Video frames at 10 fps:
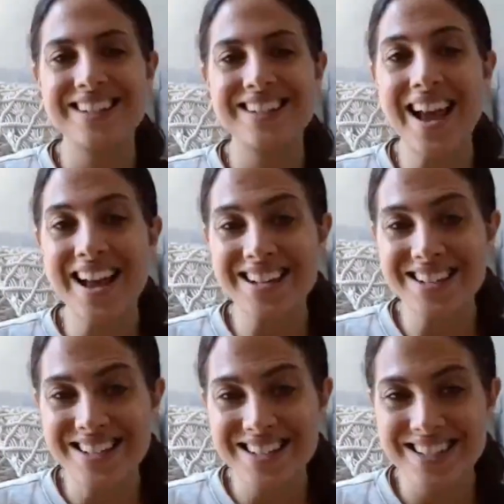Yes.
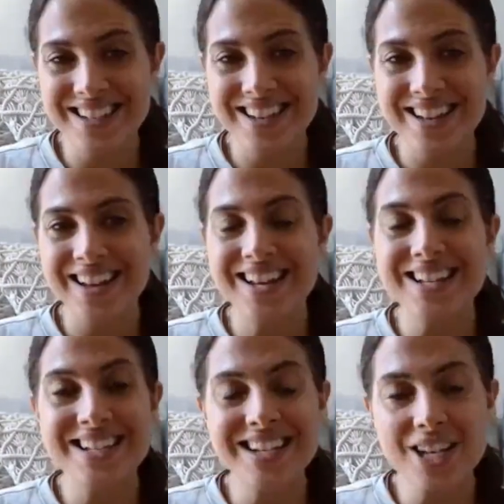
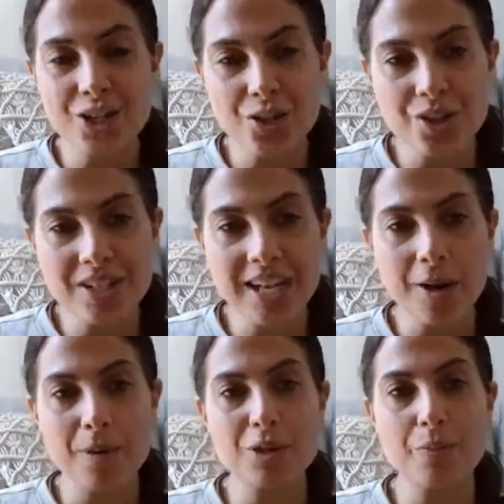Isn't it interesting
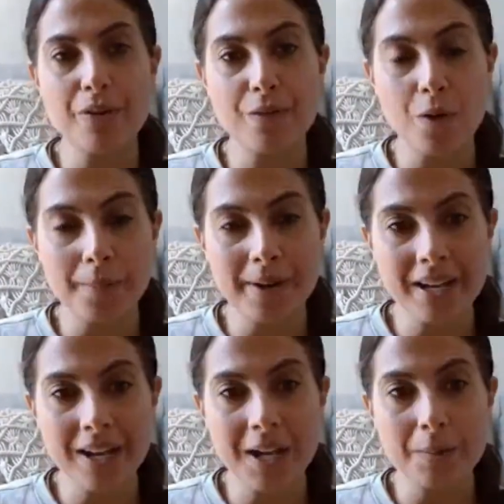how much
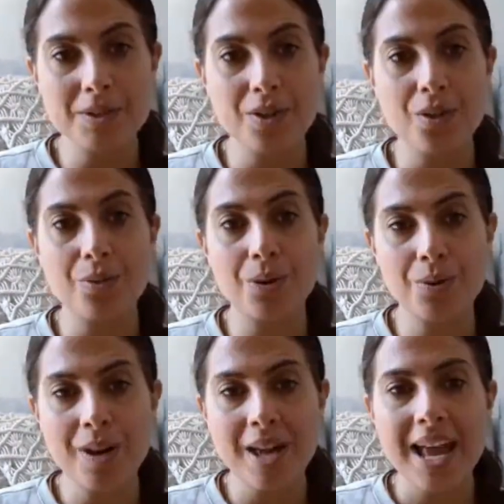performing comes
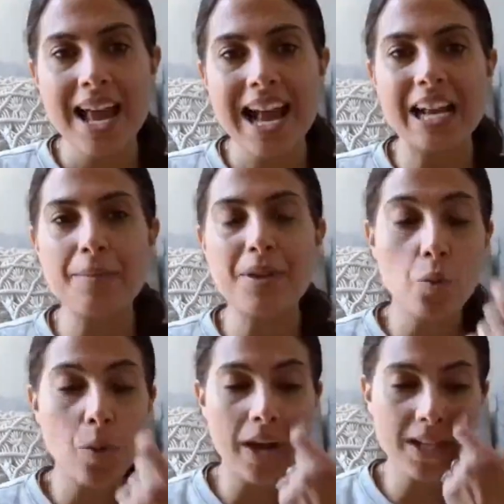through? And I mean,
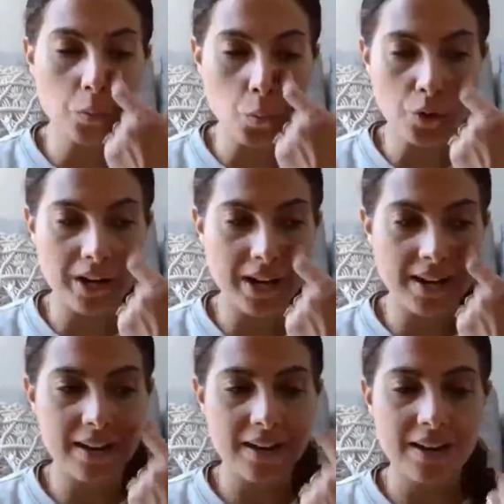the way it's
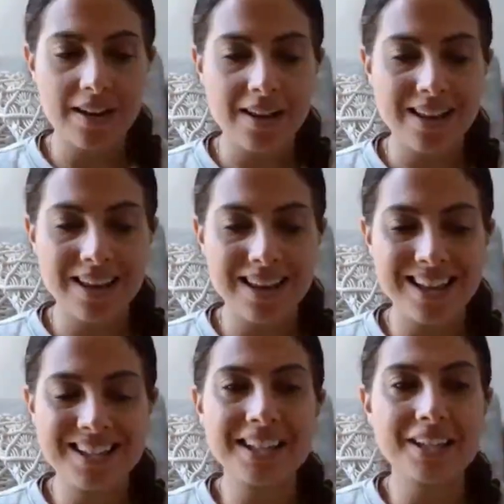worded
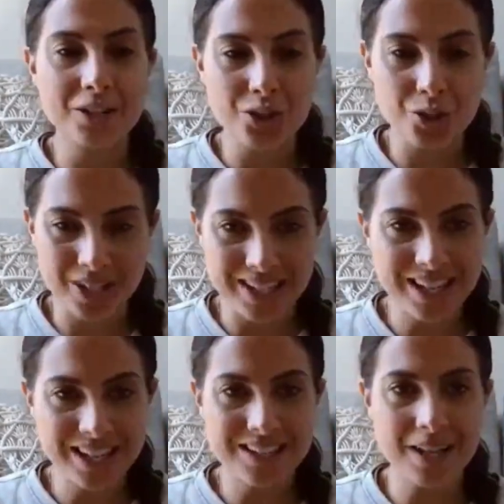is a little
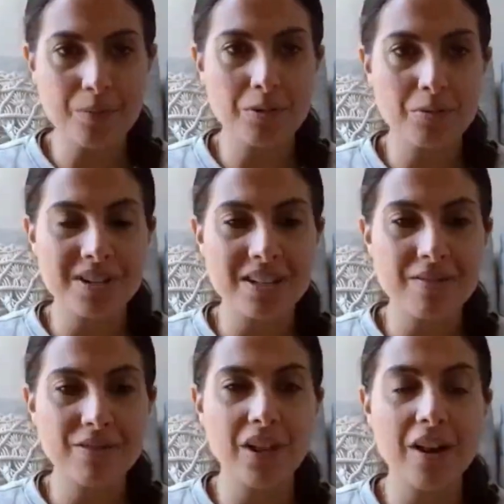tricky, because I will
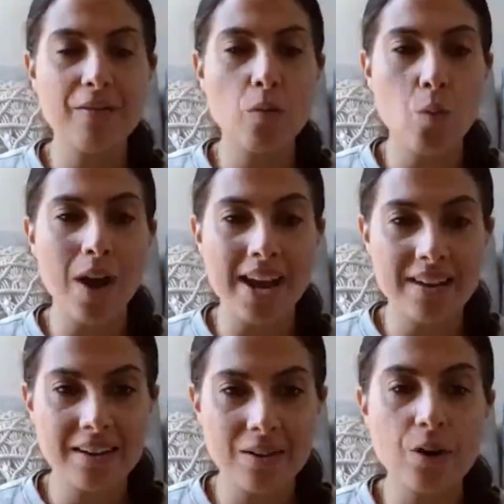receive love
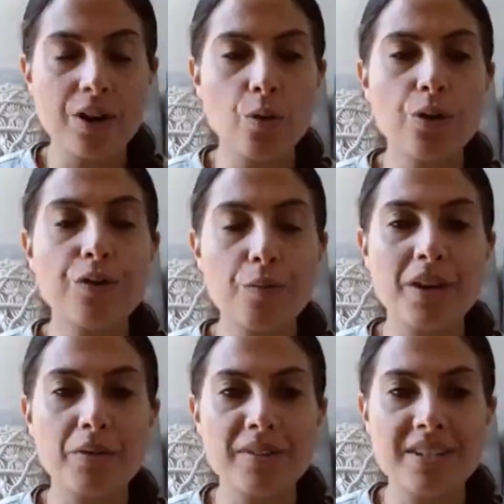when, or in order for
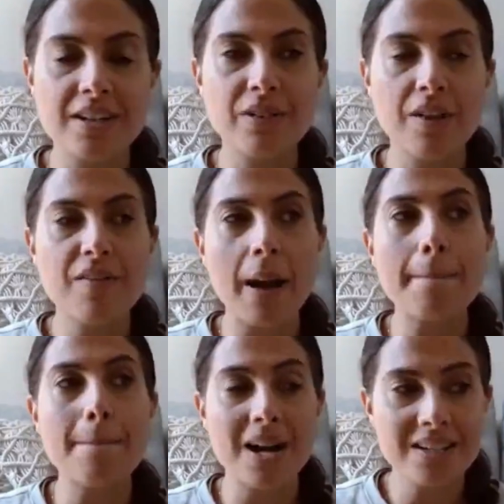me to receive love, I
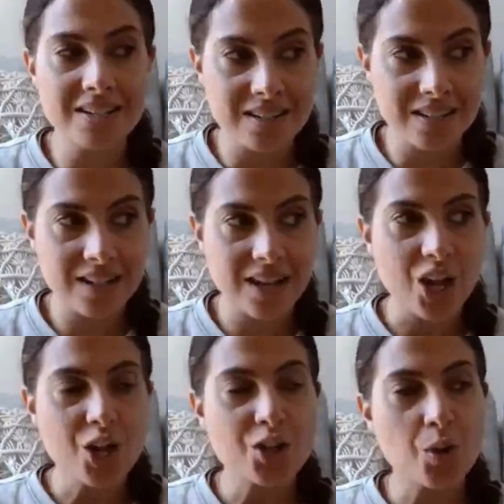must.
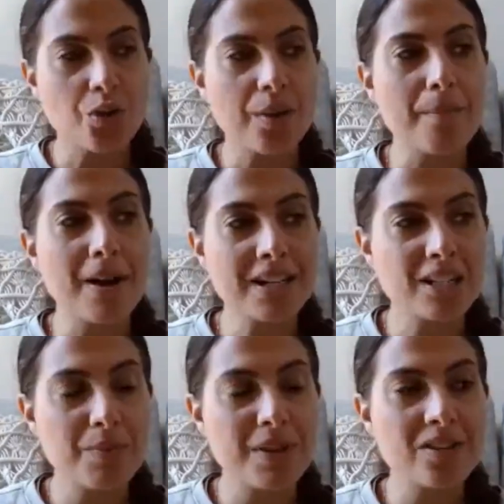Mm-hmm. So the
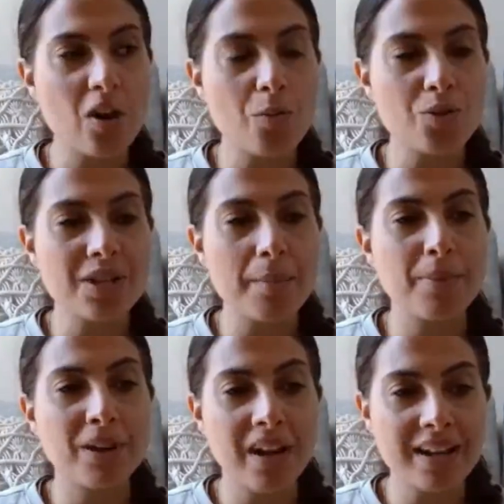must piece almost
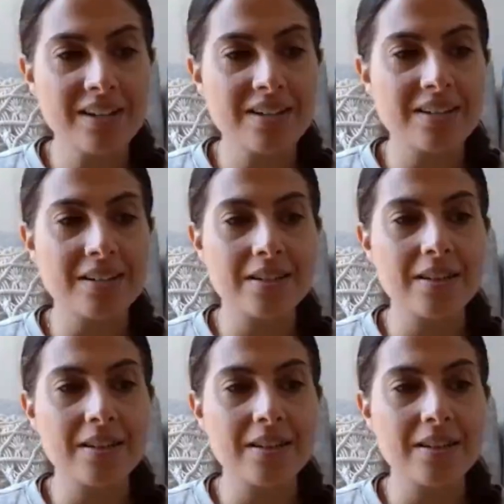implies